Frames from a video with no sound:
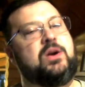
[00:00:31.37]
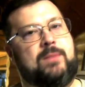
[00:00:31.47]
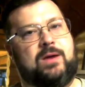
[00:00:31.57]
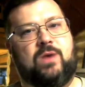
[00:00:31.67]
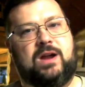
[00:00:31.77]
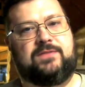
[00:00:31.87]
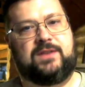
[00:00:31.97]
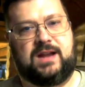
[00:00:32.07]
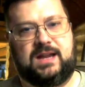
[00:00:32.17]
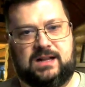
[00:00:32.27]
my wife
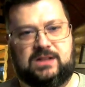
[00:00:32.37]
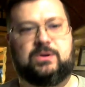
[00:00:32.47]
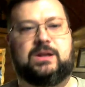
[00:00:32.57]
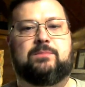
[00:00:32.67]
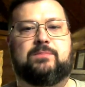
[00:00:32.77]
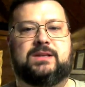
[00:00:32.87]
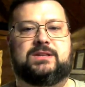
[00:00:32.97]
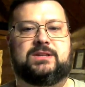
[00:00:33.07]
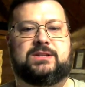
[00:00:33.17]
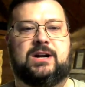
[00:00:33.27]
and I, including
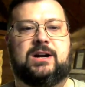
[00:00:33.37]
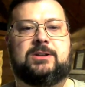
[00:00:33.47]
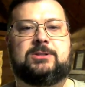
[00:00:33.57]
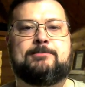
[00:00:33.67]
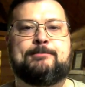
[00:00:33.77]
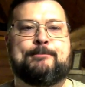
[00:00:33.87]
business cards.